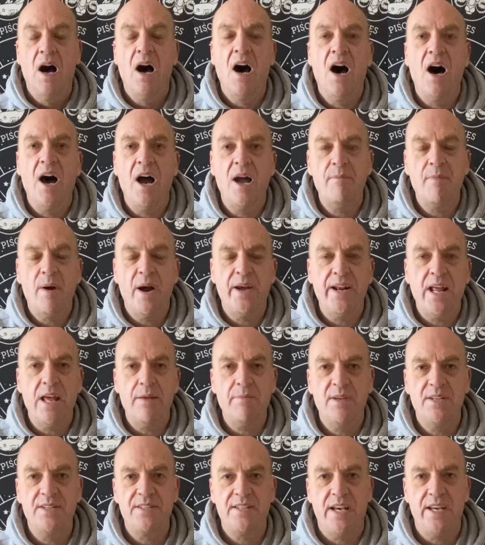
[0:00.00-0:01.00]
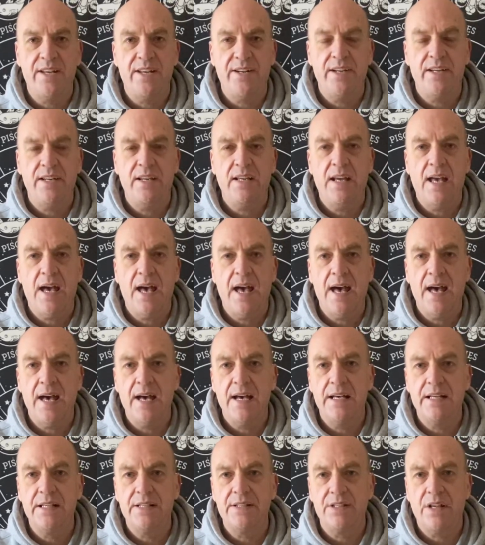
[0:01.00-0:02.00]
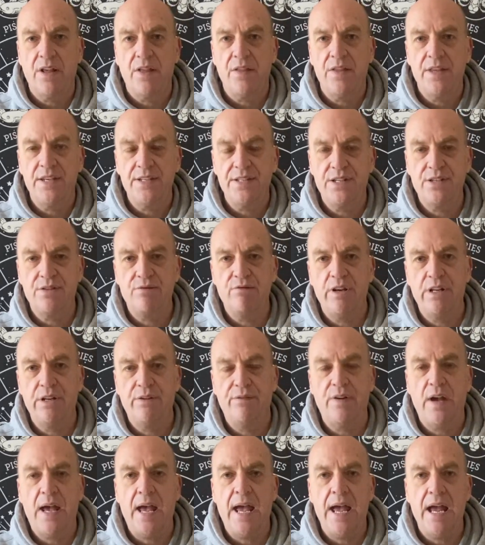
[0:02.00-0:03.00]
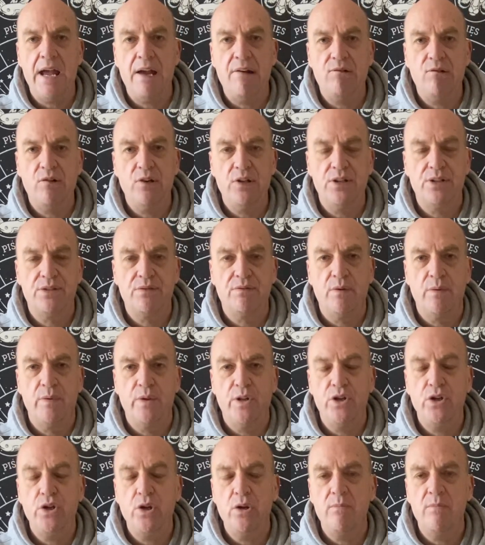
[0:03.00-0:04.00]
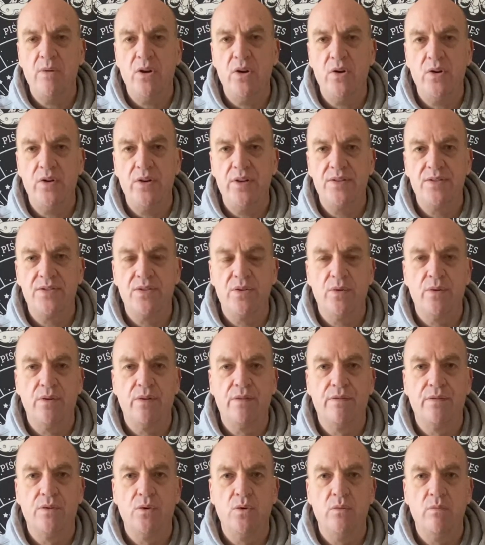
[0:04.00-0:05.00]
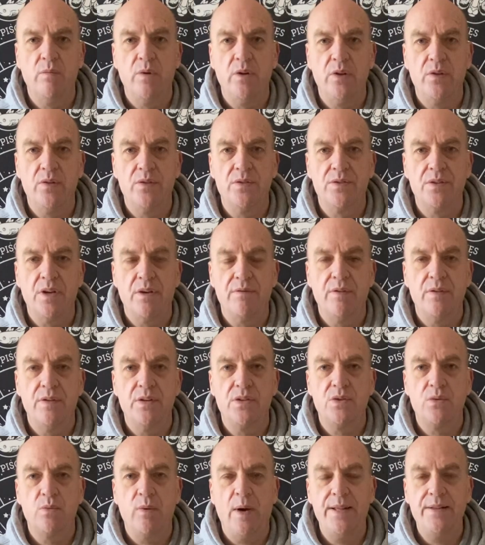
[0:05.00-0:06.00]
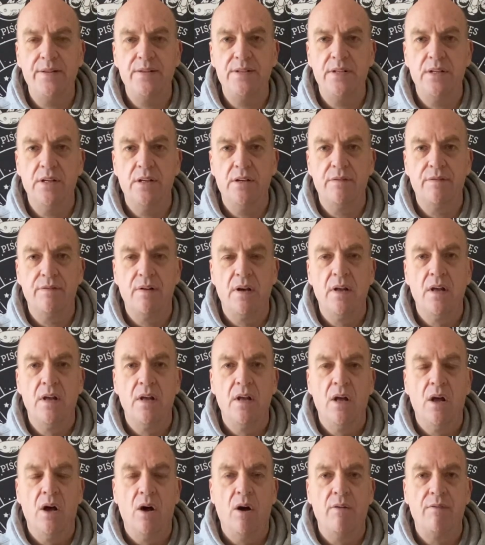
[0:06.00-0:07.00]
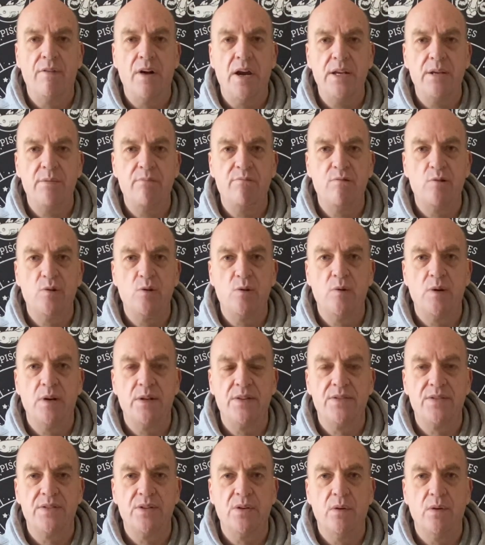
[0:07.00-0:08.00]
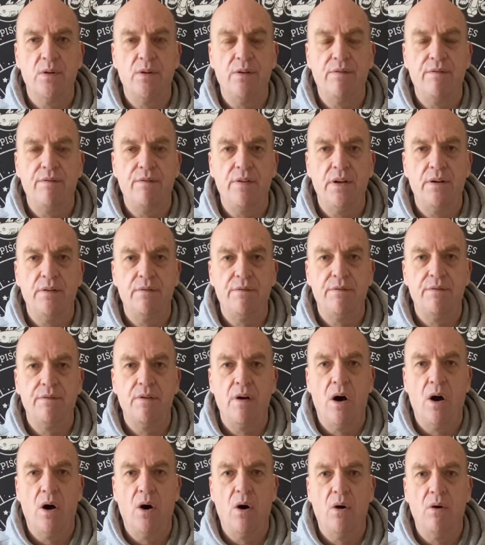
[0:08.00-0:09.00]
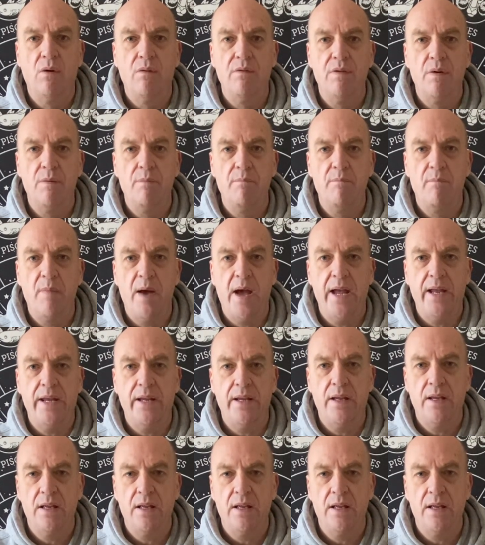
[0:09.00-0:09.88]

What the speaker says: Hi, my name is Eddie, and this is a reading for Aries from the new moon until the full moon. So from the 20th of April until the 5th of May.